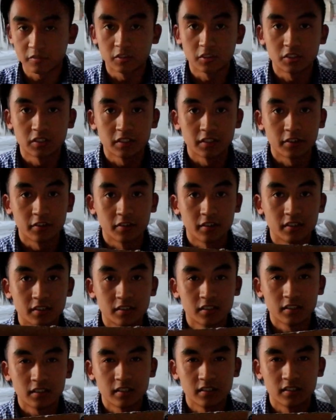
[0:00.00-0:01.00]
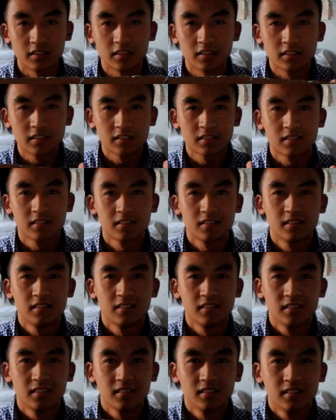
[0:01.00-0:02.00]
First thing you're gonna see is this
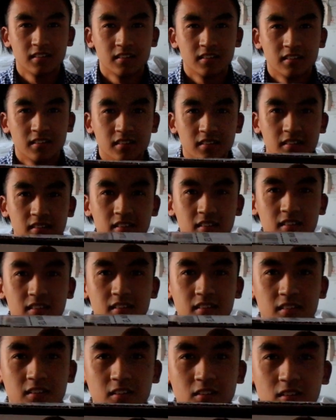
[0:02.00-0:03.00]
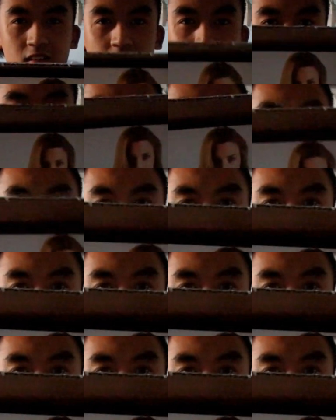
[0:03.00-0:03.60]
little uh,